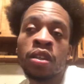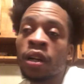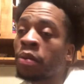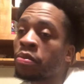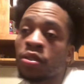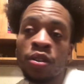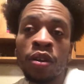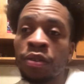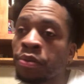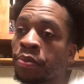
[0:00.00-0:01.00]
I'm
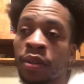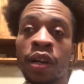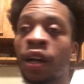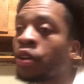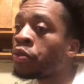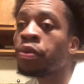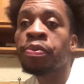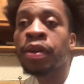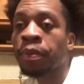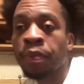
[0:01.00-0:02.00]
sorry, but I know we
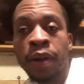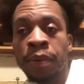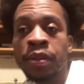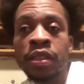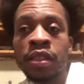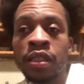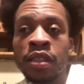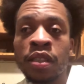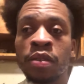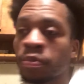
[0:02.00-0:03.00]
made a promise.
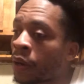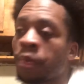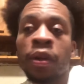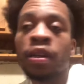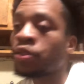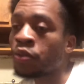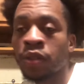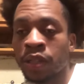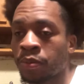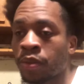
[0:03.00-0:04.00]
I'm not doing
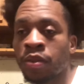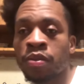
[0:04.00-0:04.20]
it, bro.